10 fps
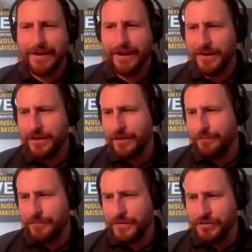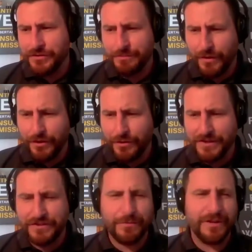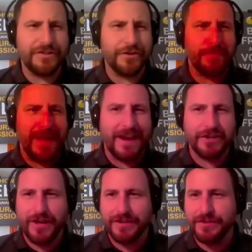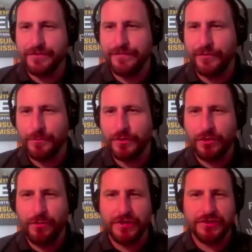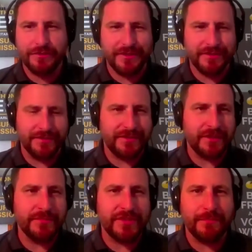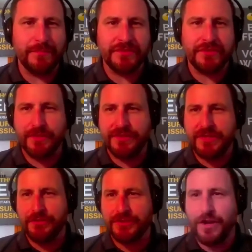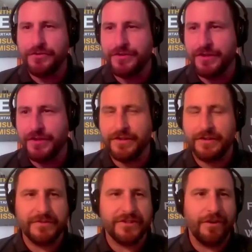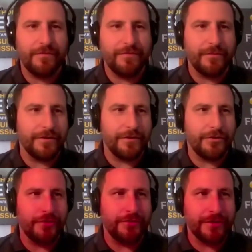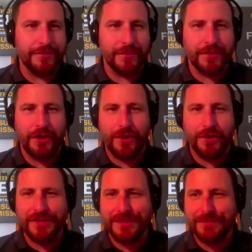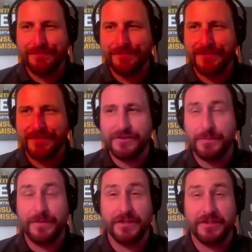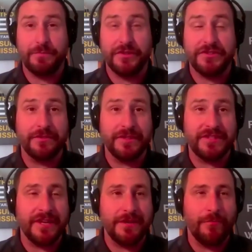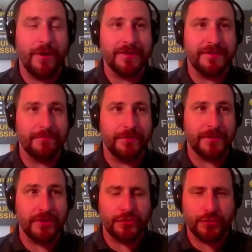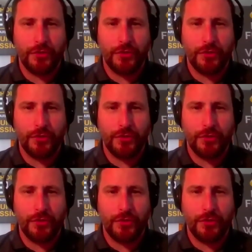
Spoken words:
I'm going to use part of my 2 minutes here to backtrack to the former question, because it seems like Mr. Patel's contradicted himself, where earlier in the call he explicitly said he wanted to really control